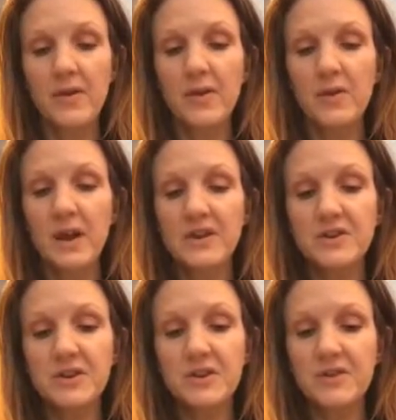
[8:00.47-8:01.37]
the
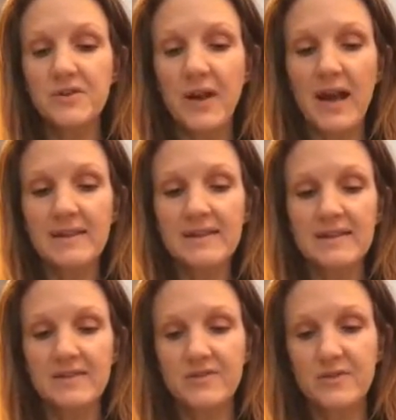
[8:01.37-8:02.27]
question you have asked
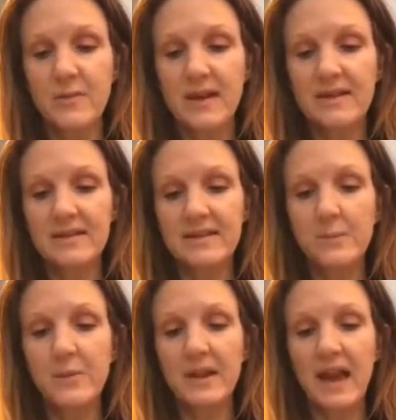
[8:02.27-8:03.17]
has tremendous
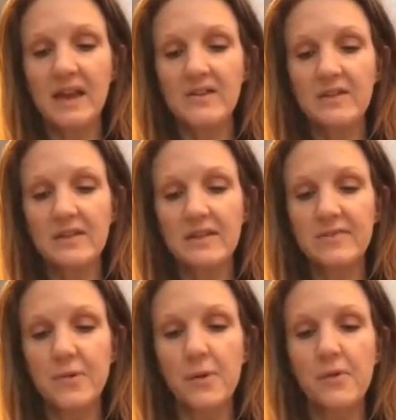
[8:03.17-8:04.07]
implications
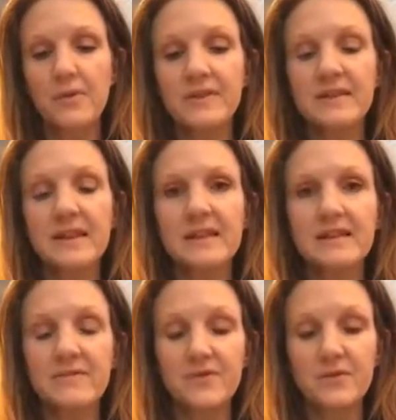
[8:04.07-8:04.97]
for all the
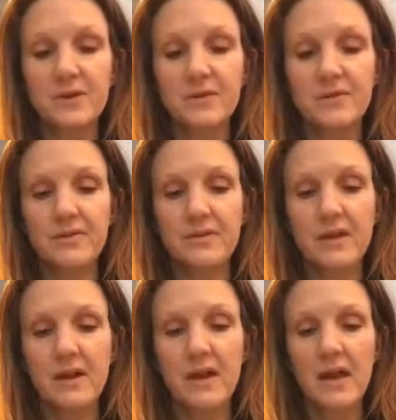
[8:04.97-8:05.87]
seekers of truth,
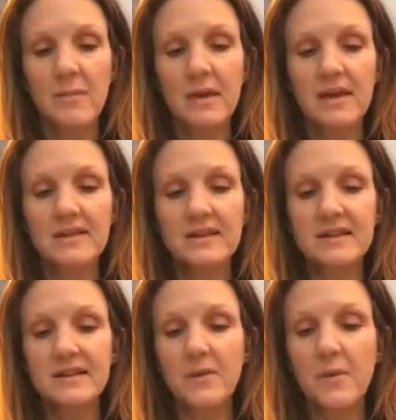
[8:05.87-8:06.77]
because it
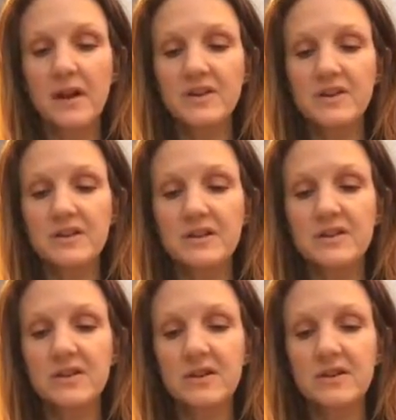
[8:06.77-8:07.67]
is a question
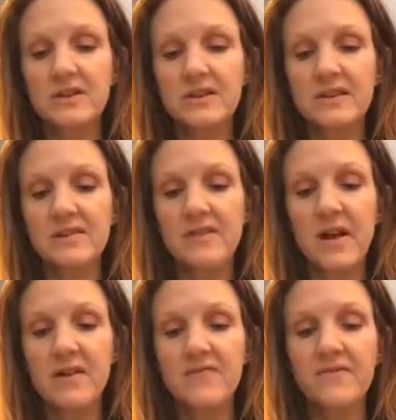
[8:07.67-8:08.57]
that touches the
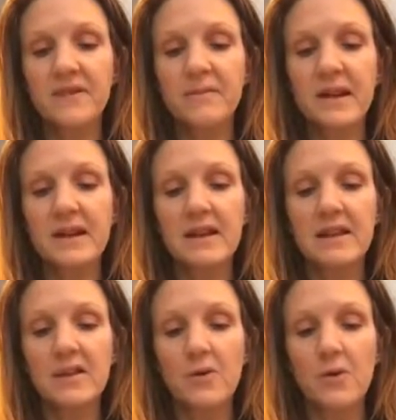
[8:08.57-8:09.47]
very fundamental
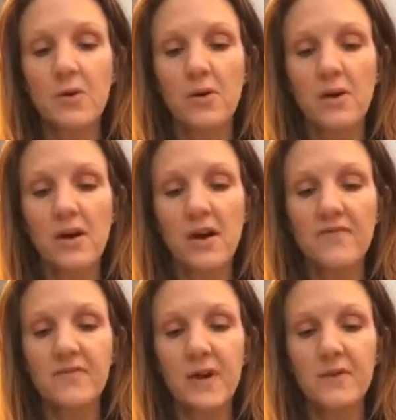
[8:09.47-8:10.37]
law
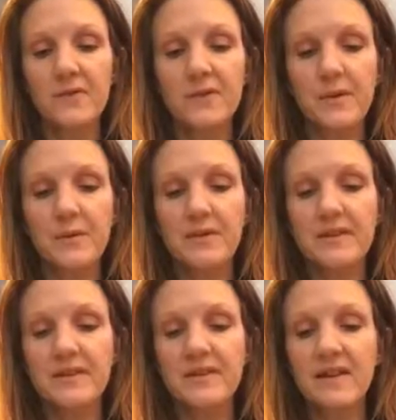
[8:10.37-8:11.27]
of those who are
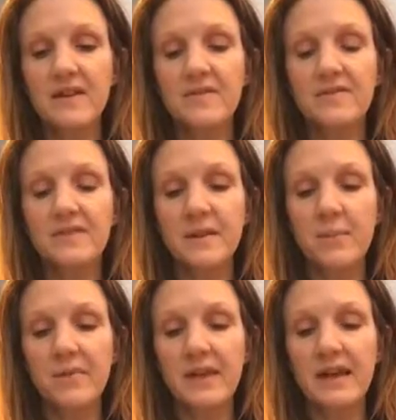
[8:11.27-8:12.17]
in search of
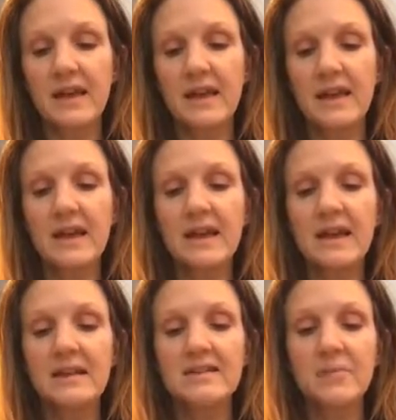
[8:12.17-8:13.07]
something
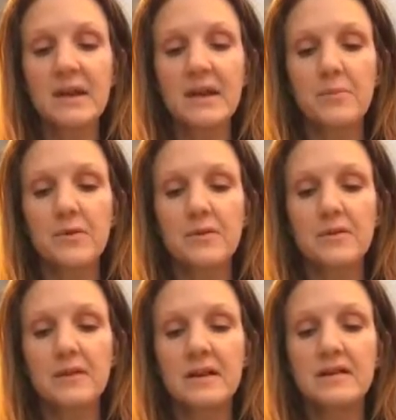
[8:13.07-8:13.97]
inexplicable,
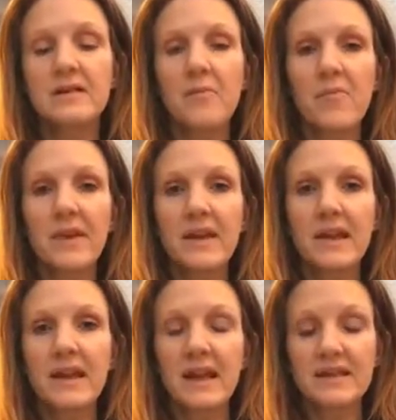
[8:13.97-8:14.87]
something
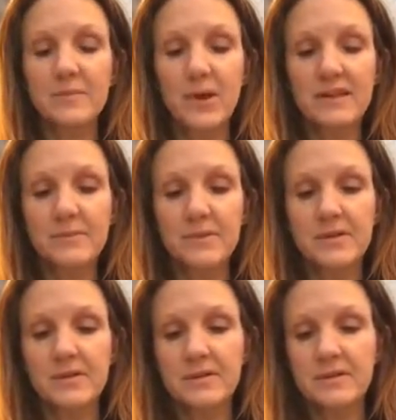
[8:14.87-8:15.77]
inexpressible.